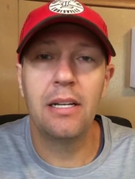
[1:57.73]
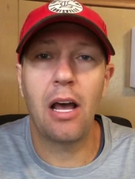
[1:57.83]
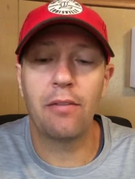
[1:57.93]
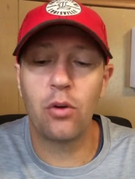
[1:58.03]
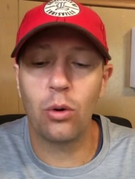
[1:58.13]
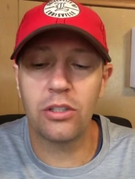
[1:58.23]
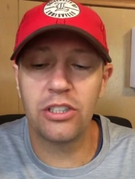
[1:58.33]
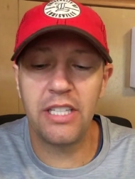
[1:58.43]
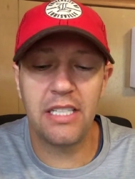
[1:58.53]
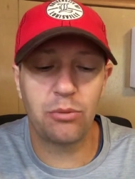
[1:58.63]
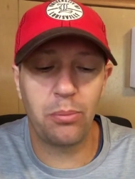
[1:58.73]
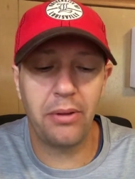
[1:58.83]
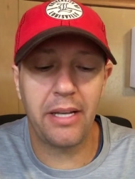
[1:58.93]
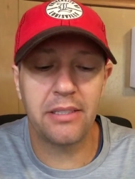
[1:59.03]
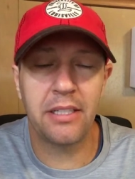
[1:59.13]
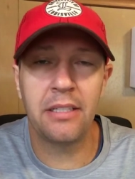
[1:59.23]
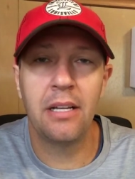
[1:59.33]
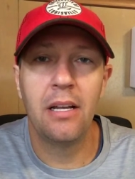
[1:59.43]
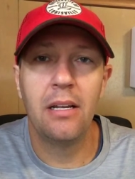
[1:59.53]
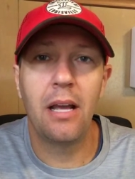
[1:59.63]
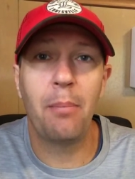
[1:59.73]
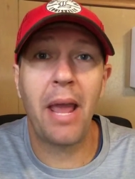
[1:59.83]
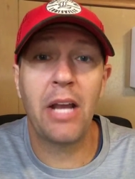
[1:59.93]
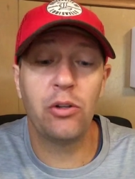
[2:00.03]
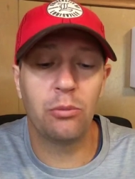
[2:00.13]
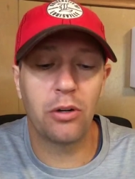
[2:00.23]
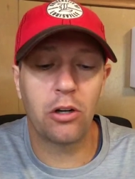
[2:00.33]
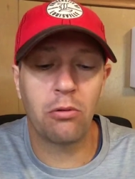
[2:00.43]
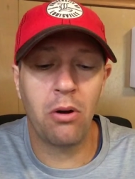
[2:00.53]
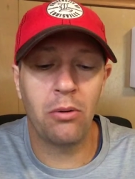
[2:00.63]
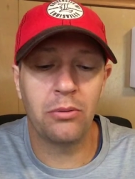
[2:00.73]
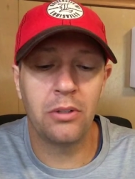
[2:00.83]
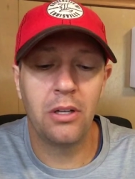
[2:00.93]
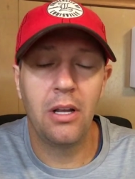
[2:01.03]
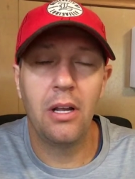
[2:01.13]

Now, of course, she's replacing Emmanuel Macron,